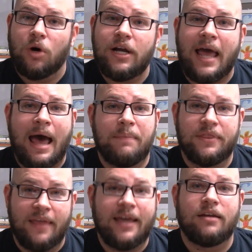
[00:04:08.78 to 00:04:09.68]
were to
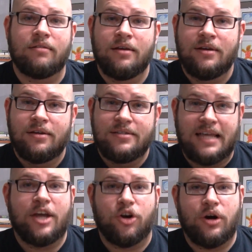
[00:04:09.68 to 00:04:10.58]
happen, they can
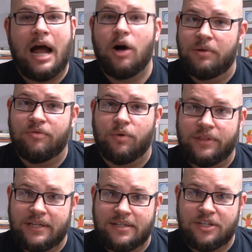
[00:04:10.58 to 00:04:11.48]
take her out before
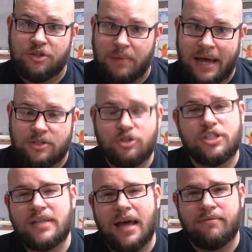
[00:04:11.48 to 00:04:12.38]
things get too bad. So
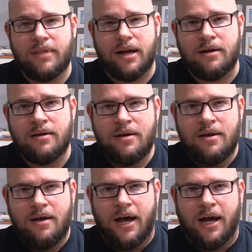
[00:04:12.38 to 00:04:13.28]
she's kind of there
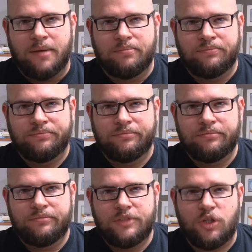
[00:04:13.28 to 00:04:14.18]
um,
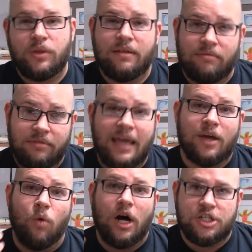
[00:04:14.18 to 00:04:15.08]
so that they
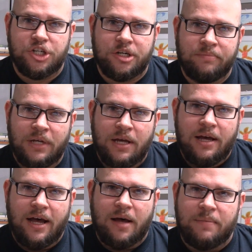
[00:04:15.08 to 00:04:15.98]
can watch her.
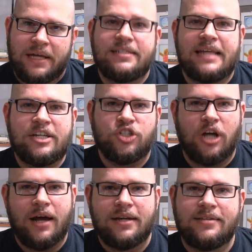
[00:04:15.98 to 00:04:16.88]
Um, and
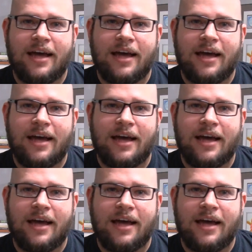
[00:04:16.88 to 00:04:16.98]
Deadshot is